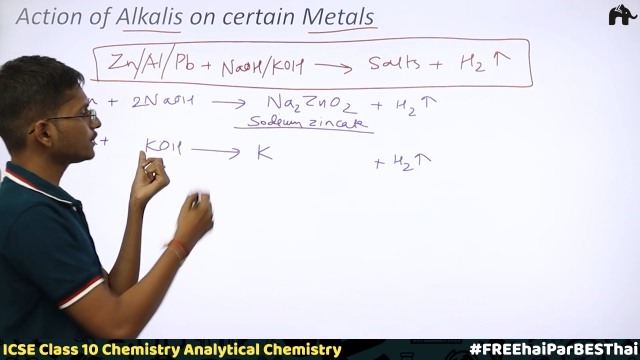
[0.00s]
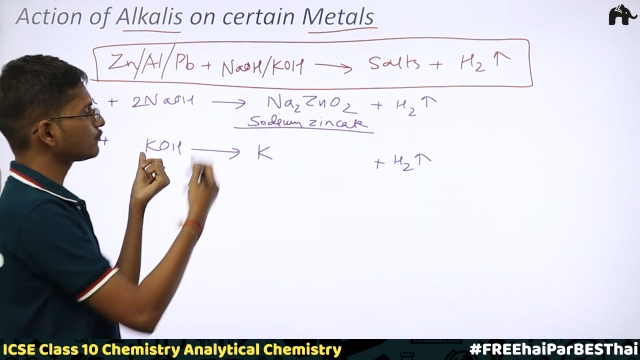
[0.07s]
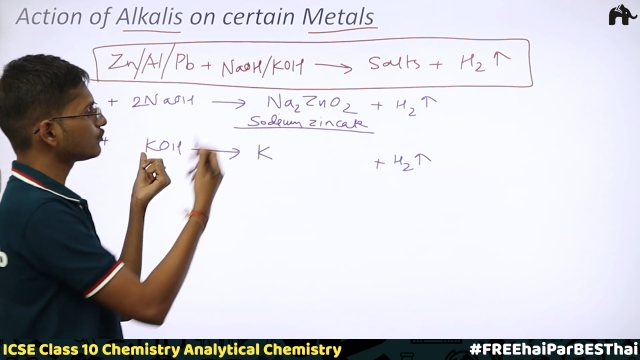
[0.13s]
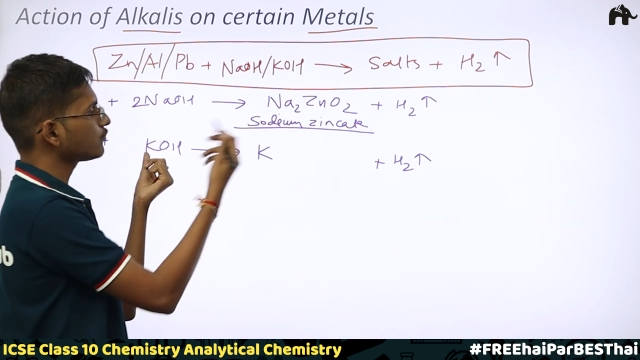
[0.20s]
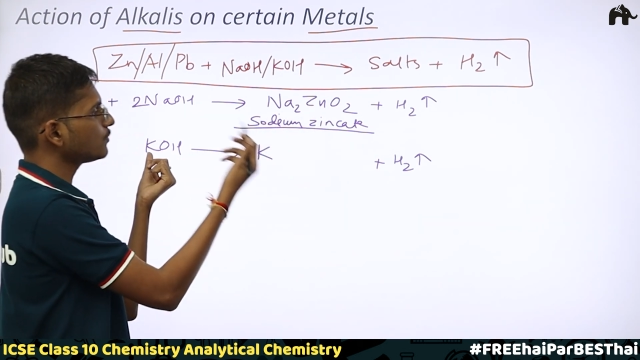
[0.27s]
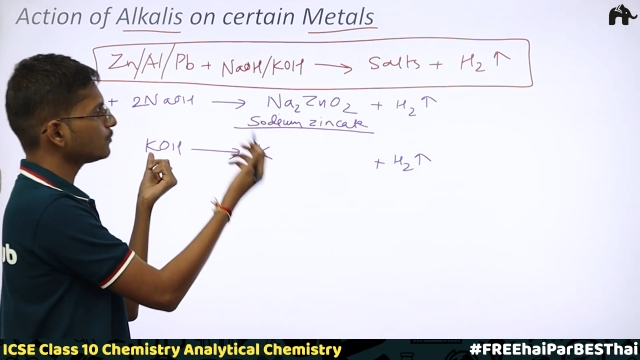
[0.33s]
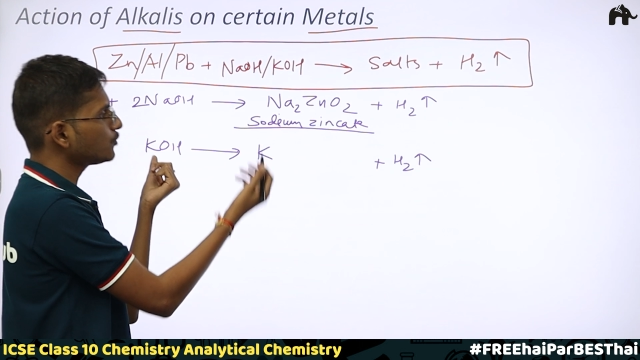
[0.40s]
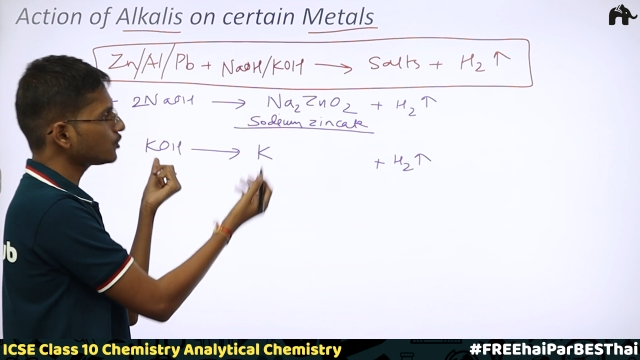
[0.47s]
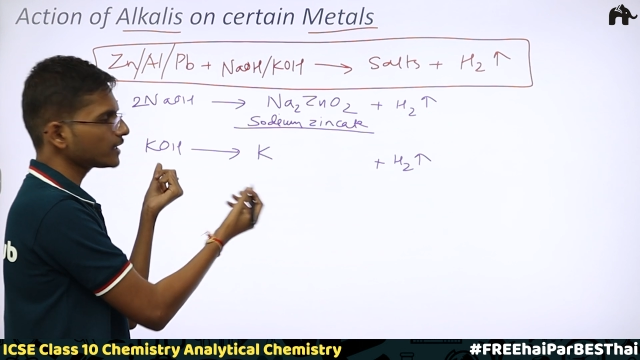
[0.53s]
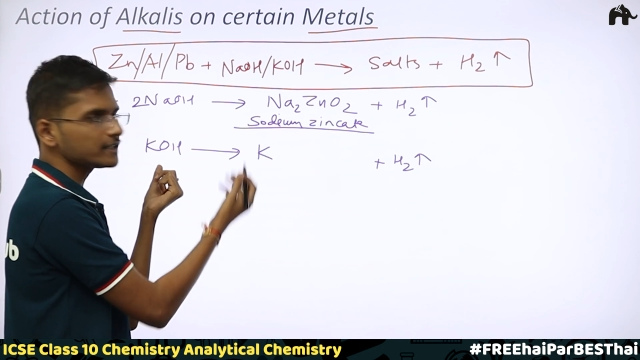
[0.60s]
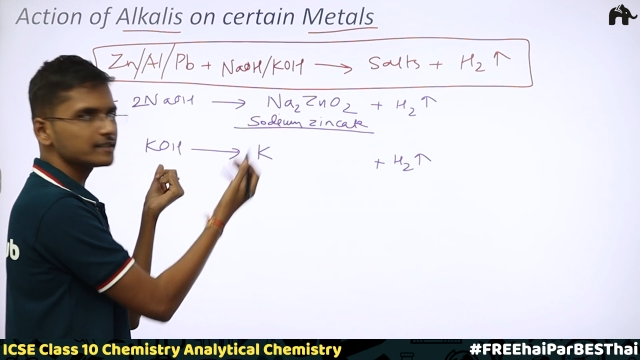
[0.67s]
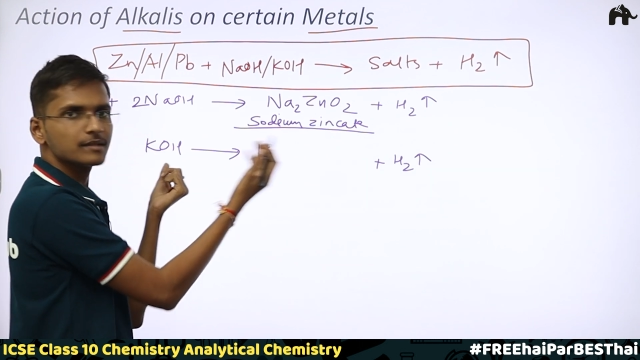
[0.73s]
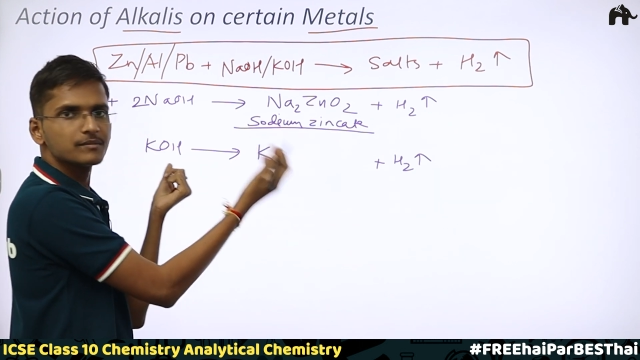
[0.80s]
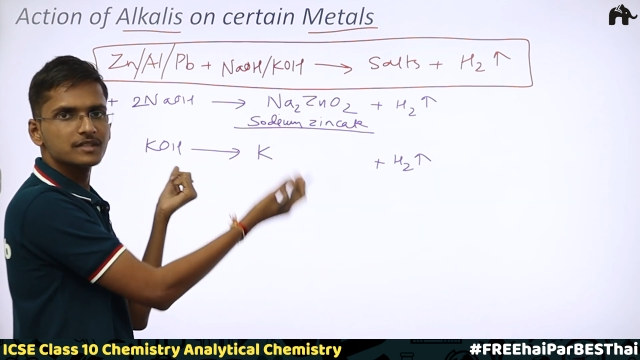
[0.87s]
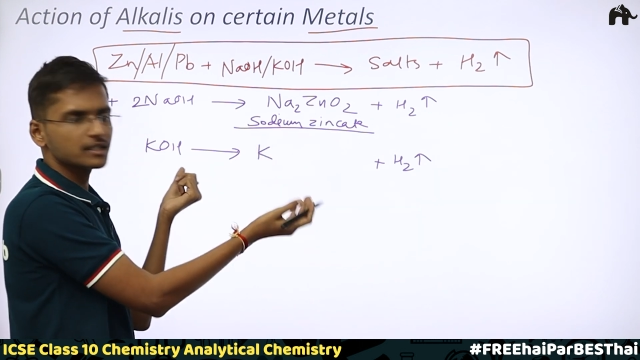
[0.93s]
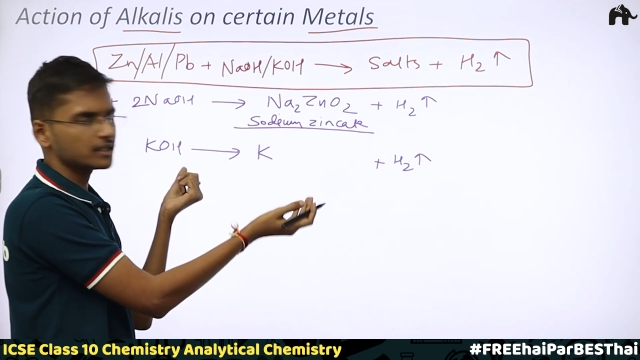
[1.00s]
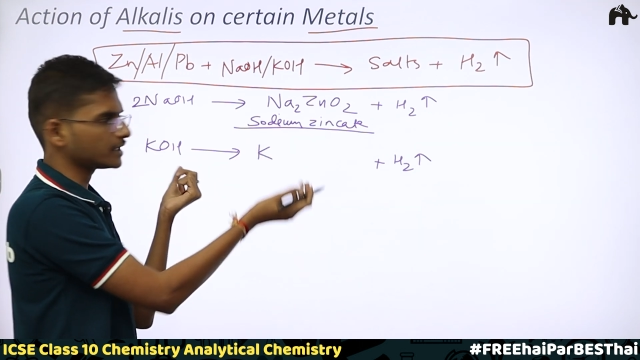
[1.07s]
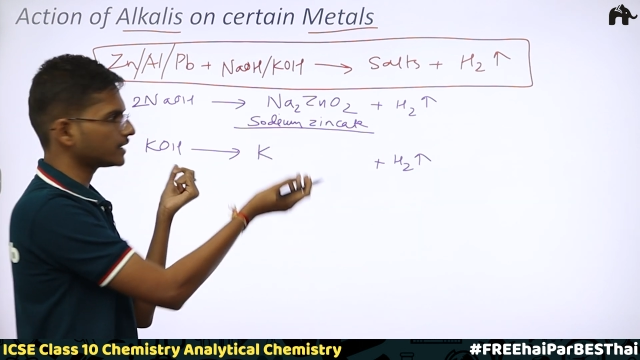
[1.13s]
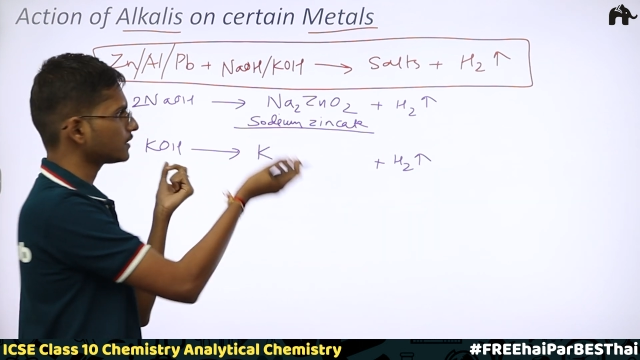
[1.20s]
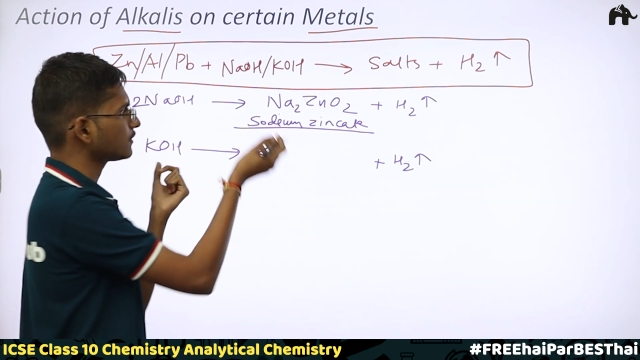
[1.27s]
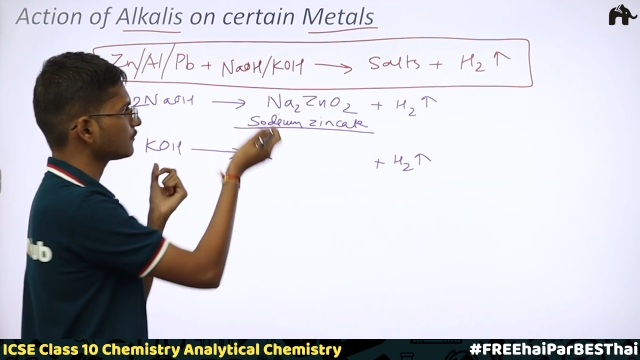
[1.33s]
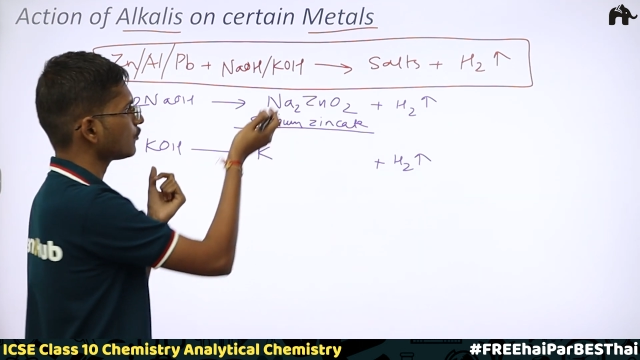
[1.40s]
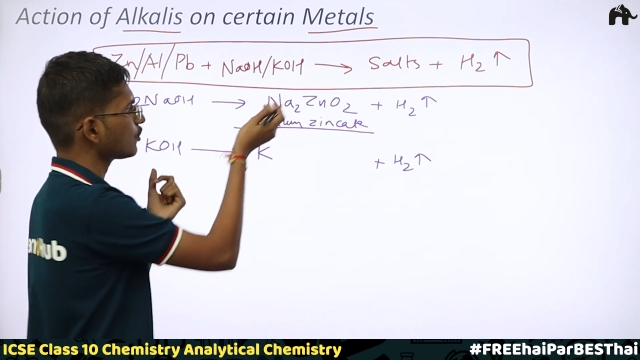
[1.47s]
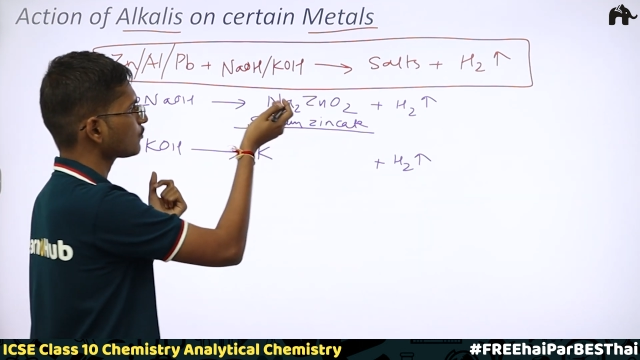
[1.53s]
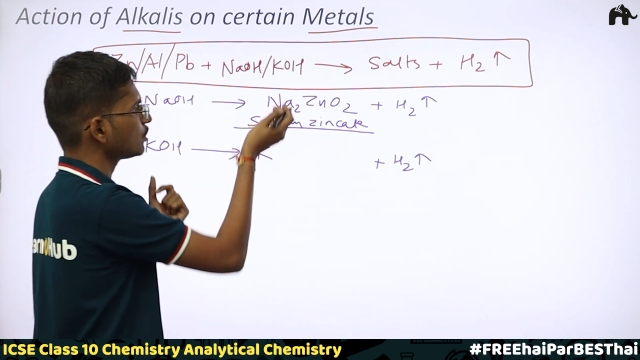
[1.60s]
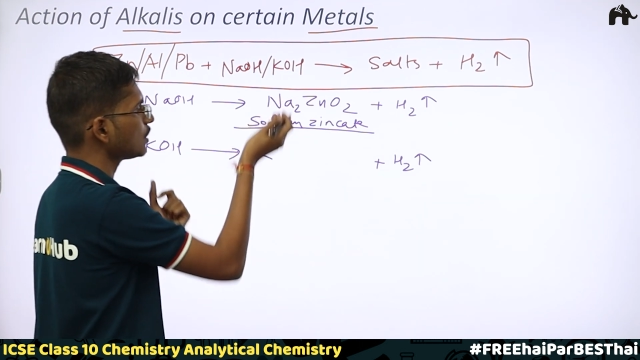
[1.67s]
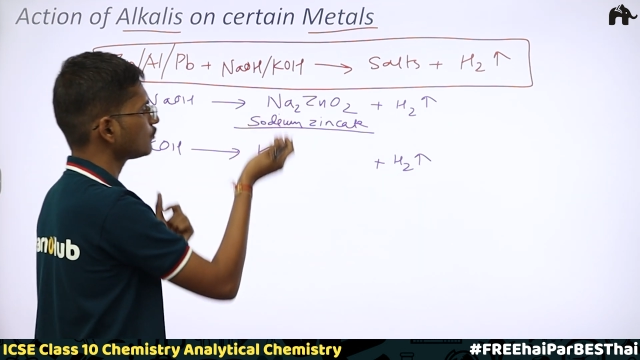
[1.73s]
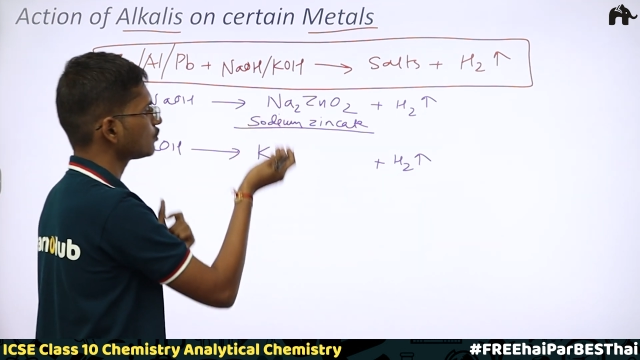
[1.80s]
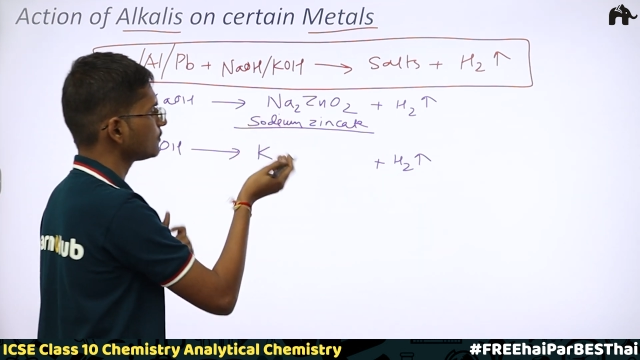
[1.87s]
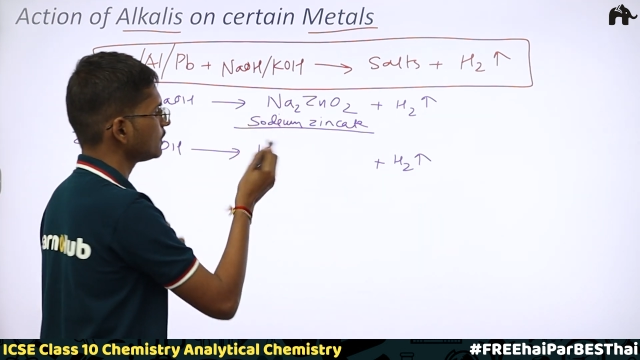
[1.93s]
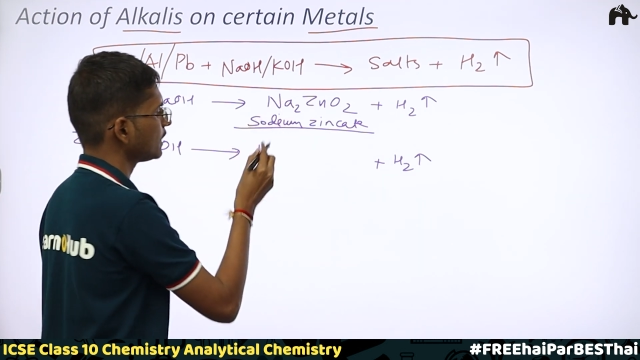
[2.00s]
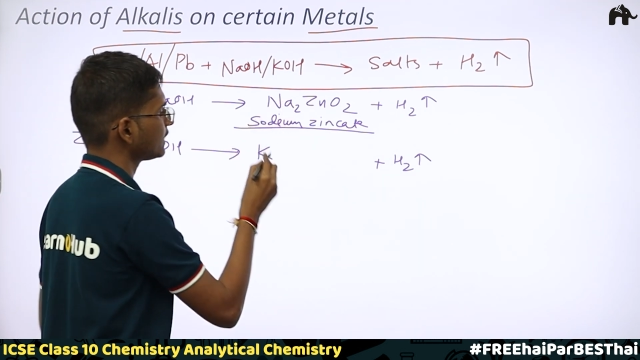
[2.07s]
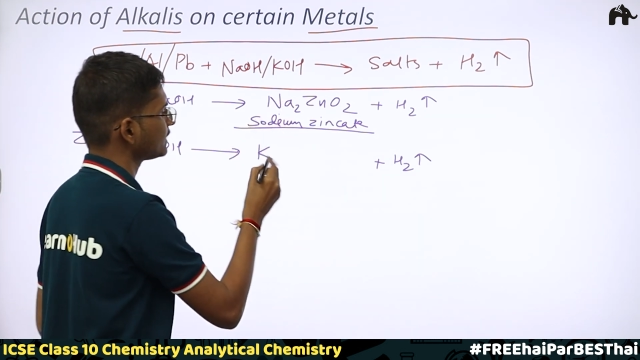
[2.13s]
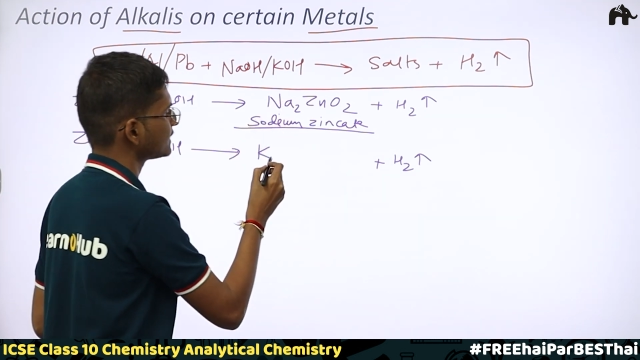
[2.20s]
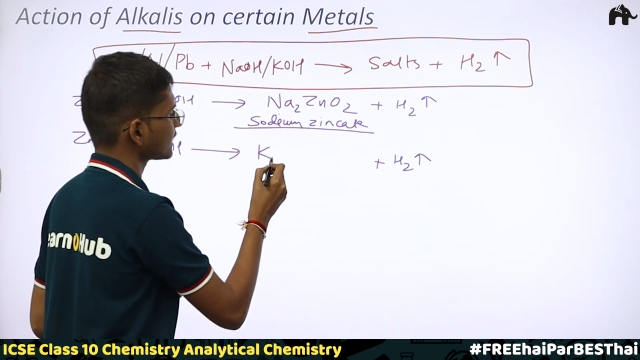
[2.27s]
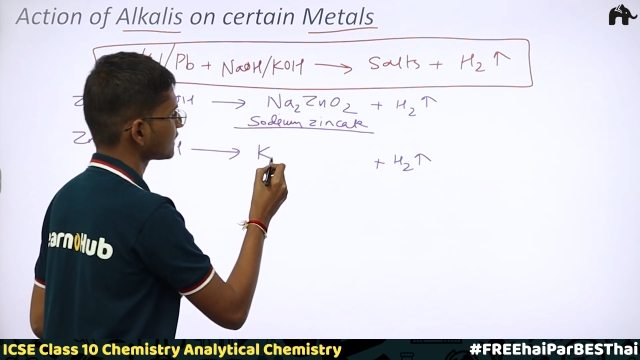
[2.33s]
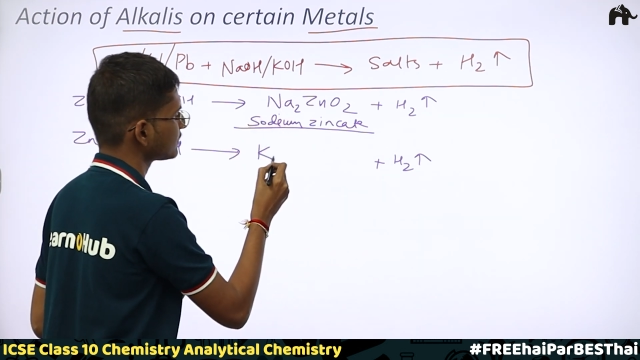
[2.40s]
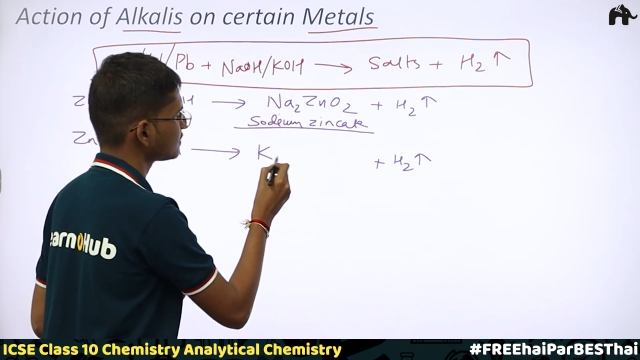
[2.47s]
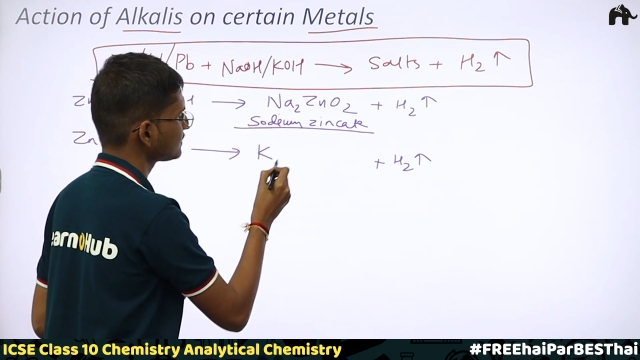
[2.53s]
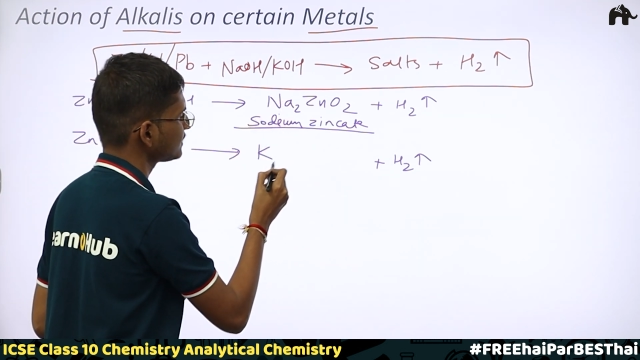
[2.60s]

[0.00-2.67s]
it would form potassium zincate. Formula would be exactly the